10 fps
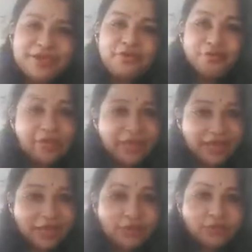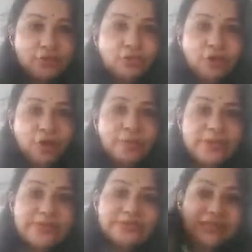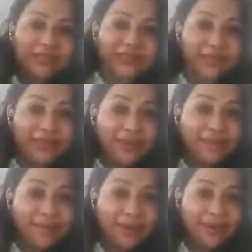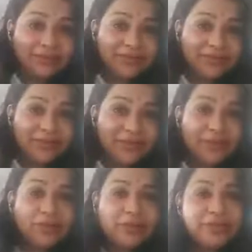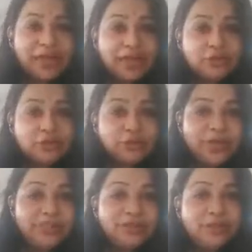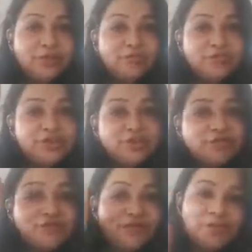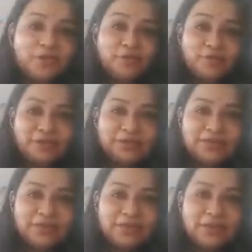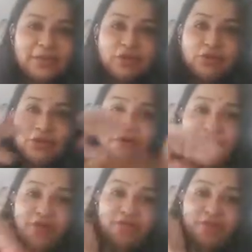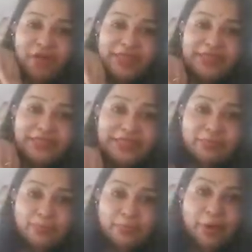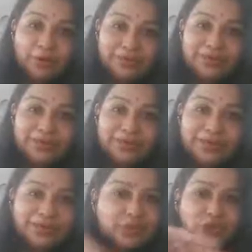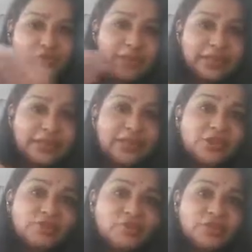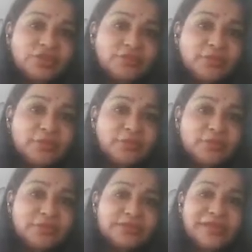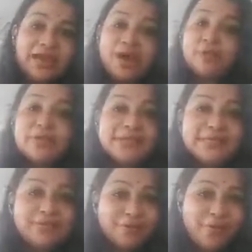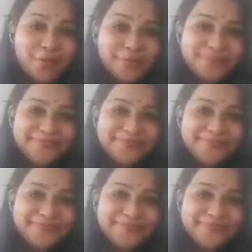For the hair to grow long, because this is a dead part, so it has to get the nutrition from the roots. So if your follicles are blocked, it's not getting the nutrition from the roots. How does it grow?